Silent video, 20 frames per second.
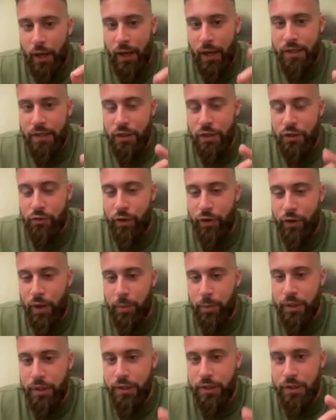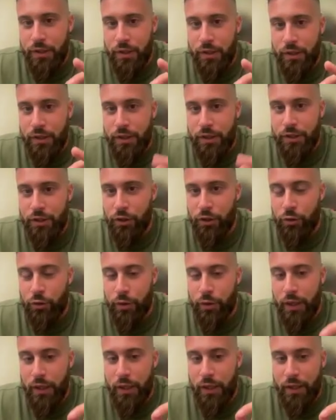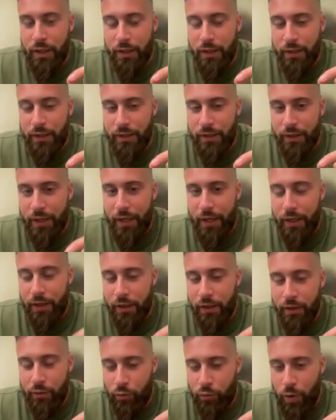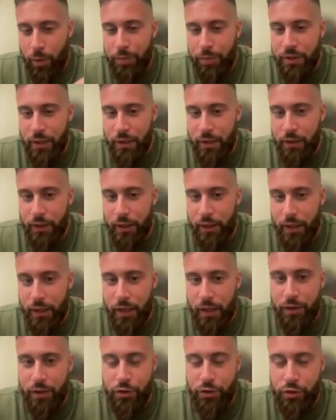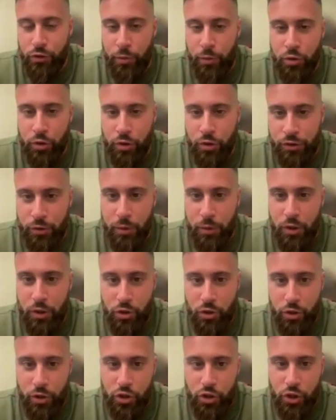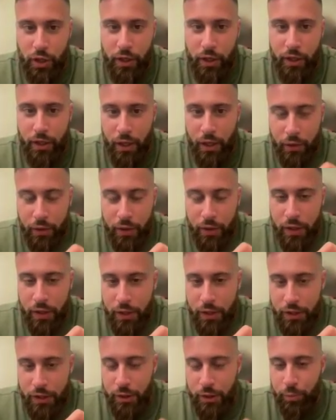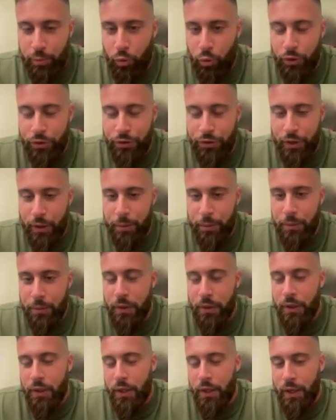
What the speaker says: Isaac's family's distillery website link in the description. So make sure to check it out. Support them.